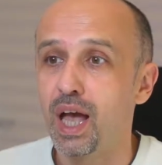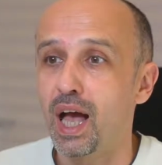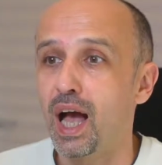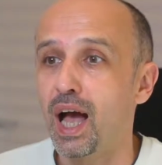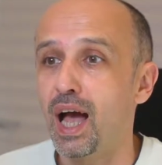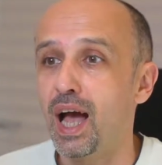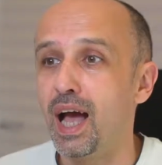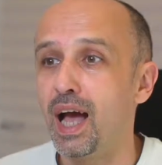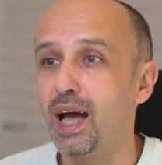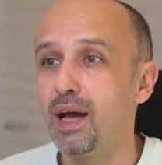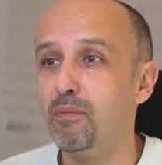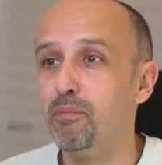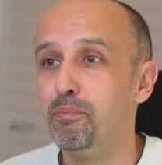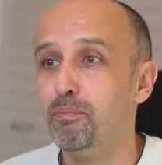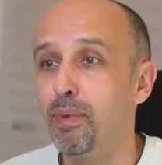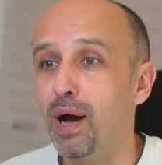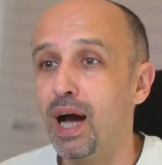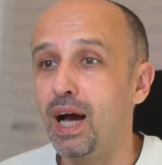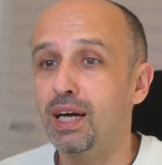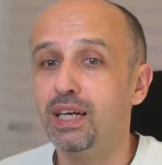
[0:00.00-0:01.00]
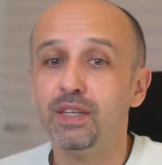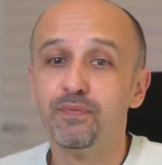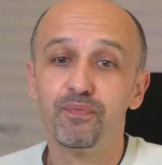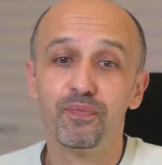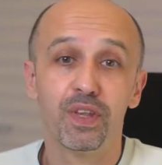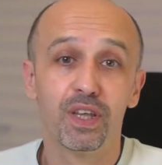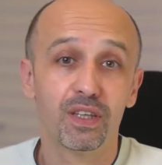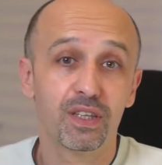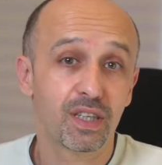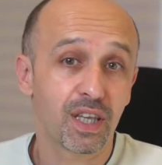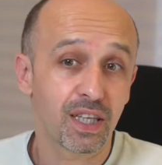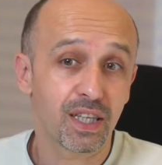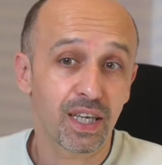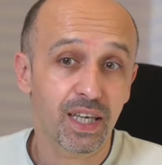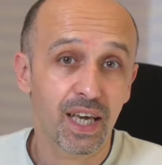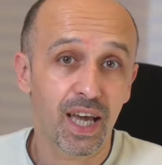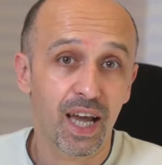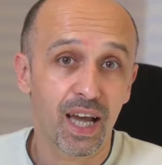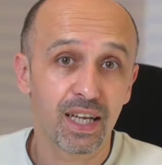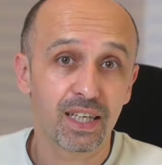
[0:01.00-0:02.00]
Uh, but uh, then
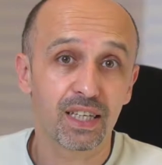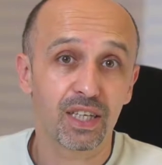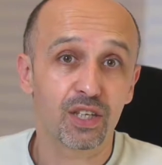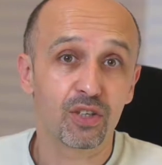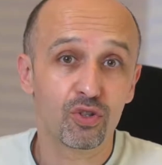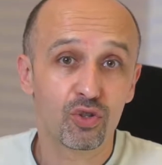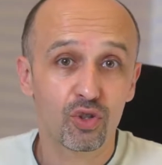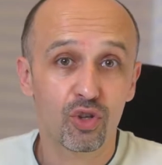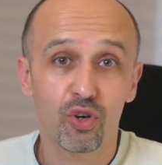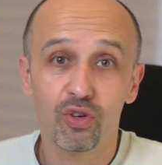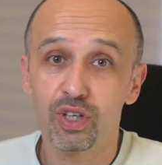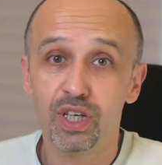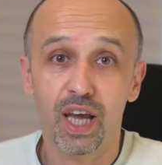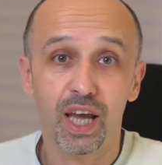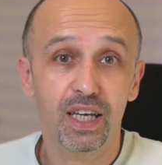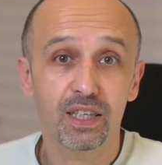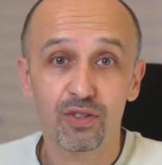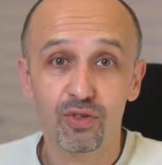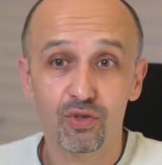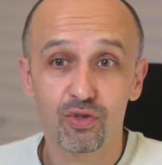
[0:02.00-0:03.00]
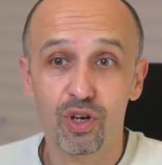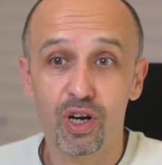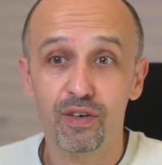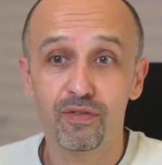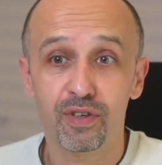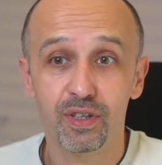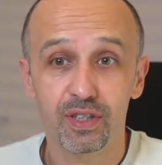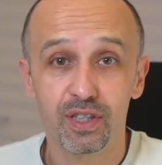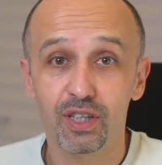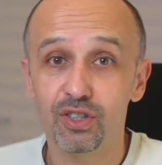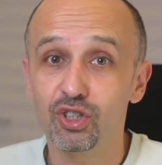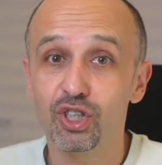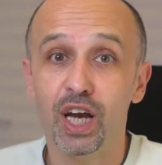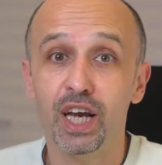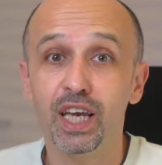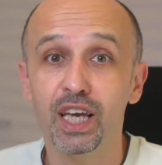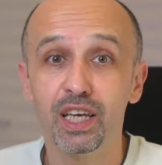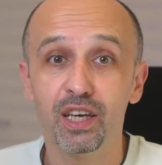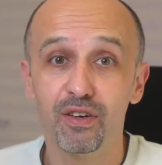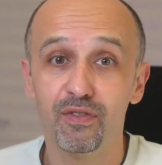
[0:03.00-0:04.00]
again, installing ASIO drivers and
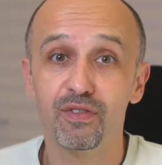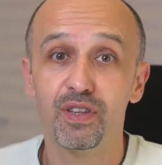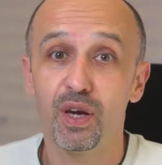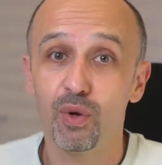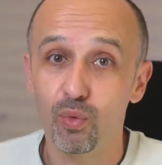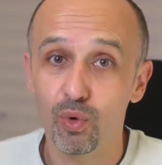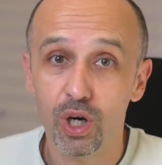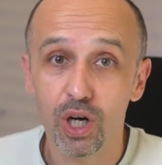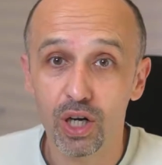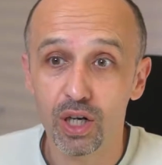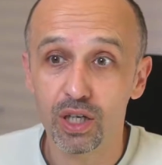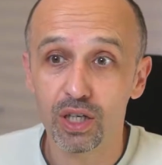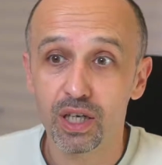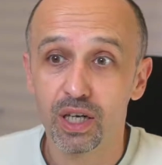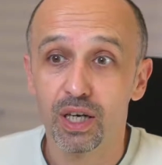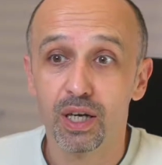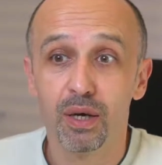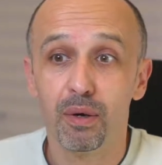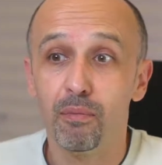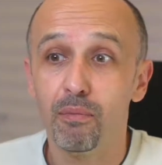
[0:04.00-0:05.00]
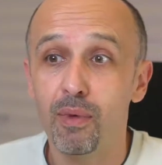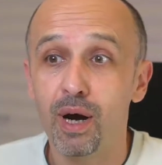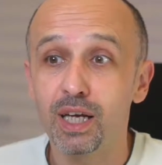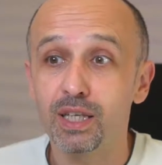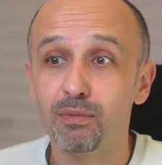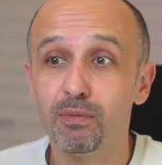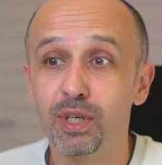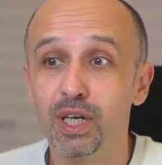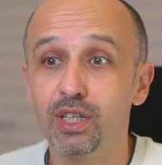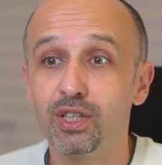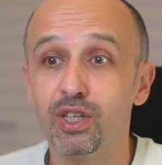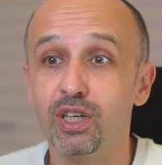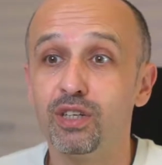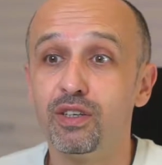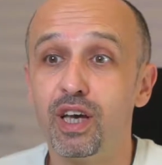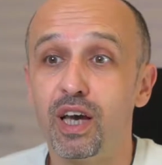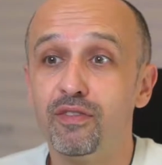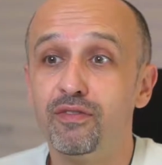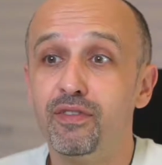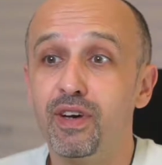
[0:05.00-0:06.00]
checking if they work might be
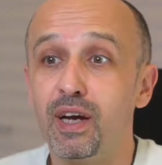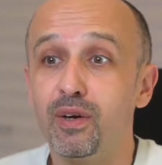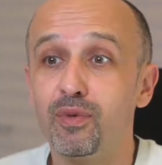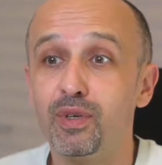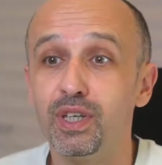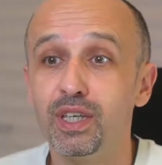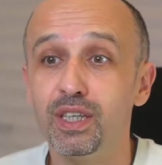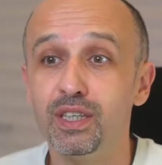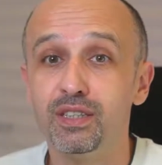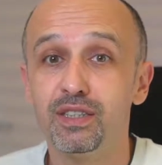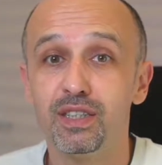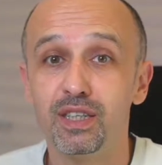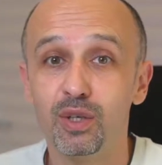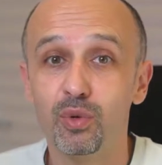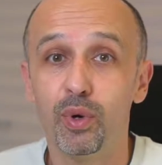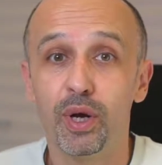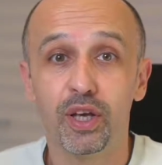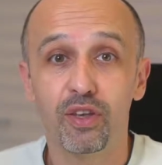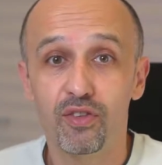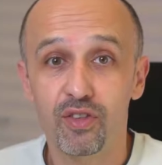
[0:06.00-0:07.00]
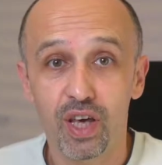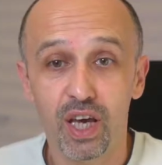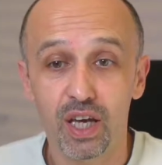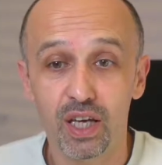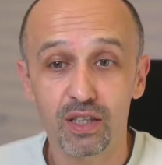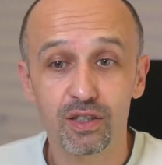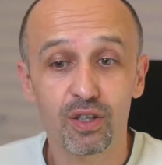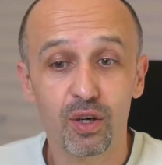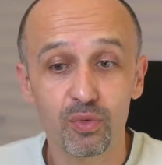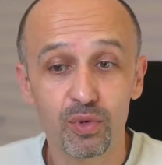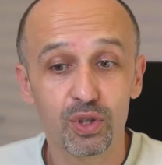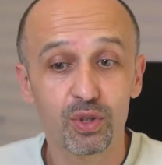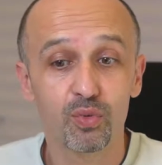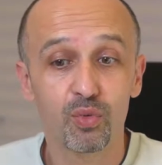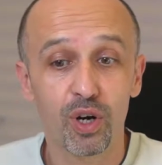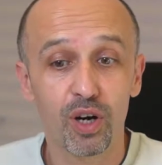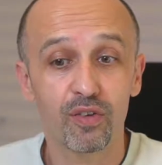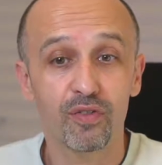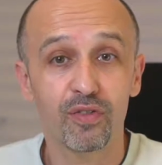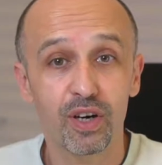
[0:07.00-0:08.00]
actually a very easy, quick thing. So it's
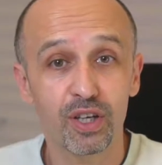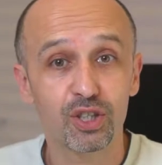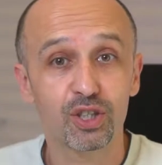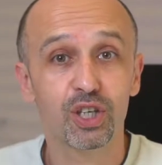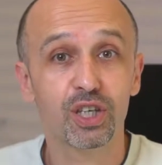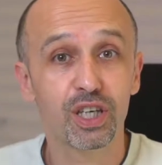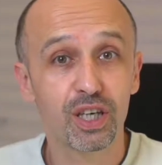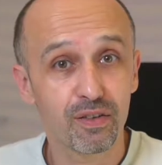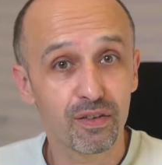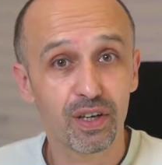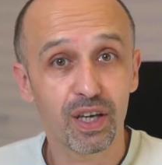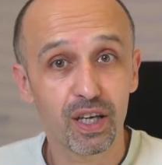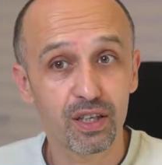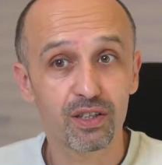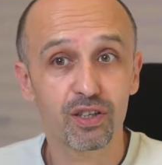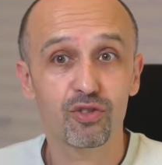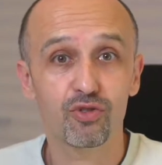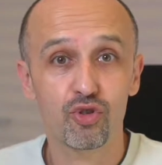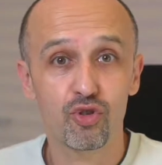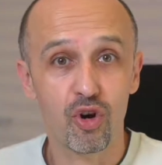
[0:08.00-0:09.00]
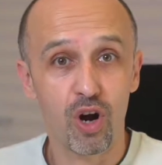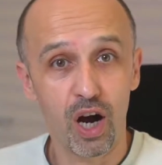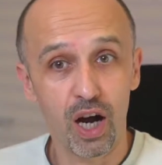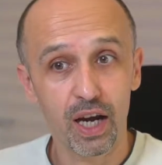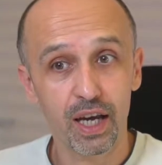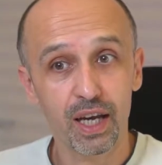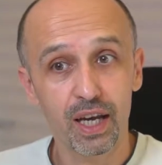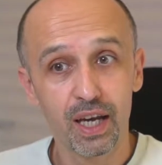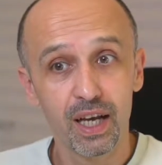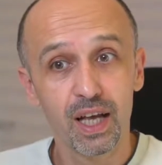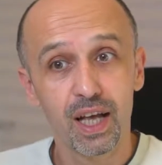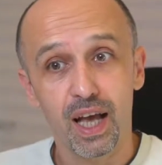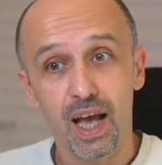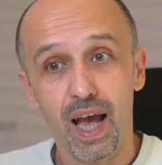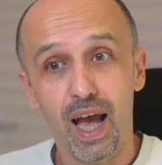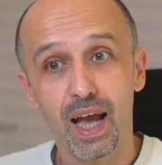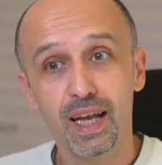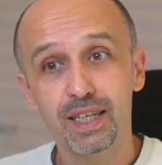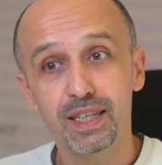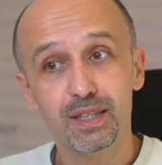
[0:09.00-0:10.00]
worth actually giving it a try
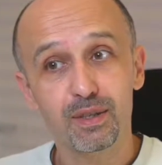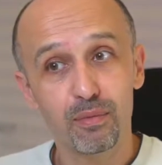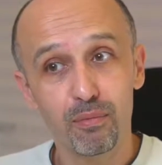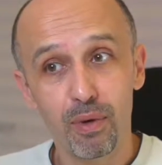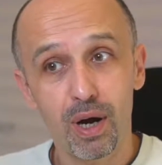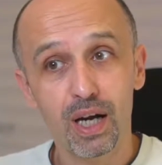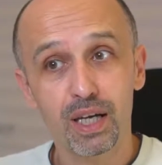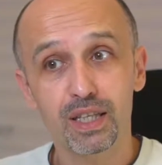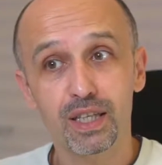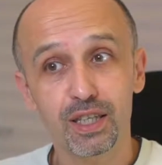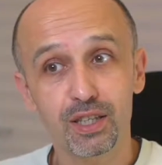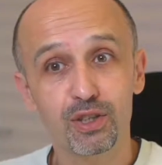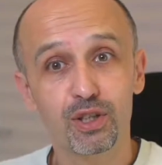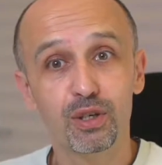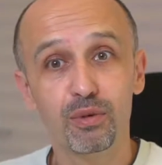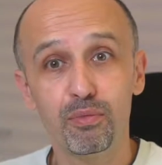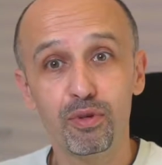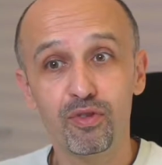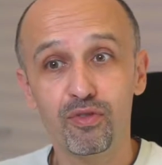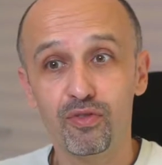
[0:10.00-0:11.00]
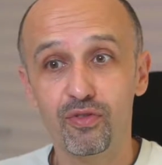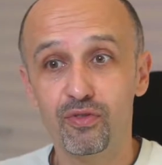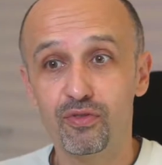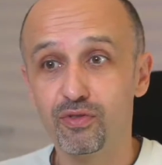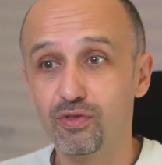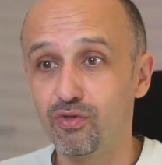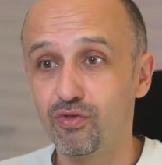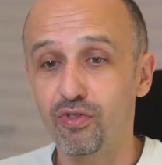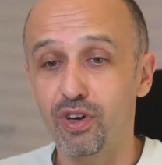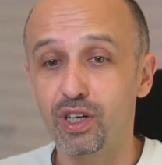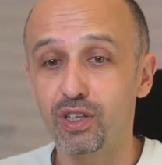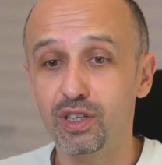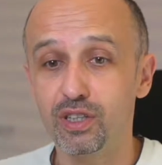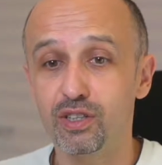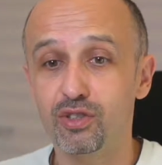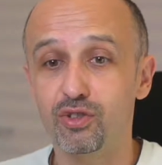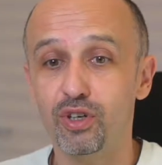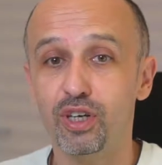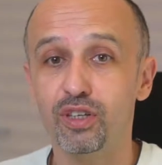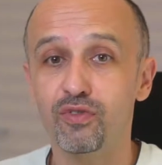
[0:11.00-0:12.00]
and it might actually be fairly
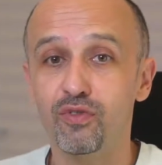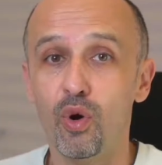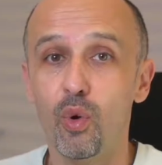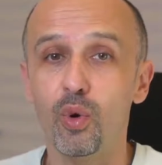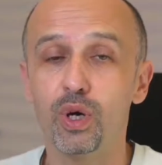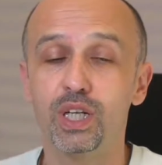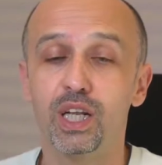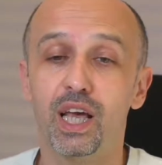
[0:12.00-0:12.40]
straightforward.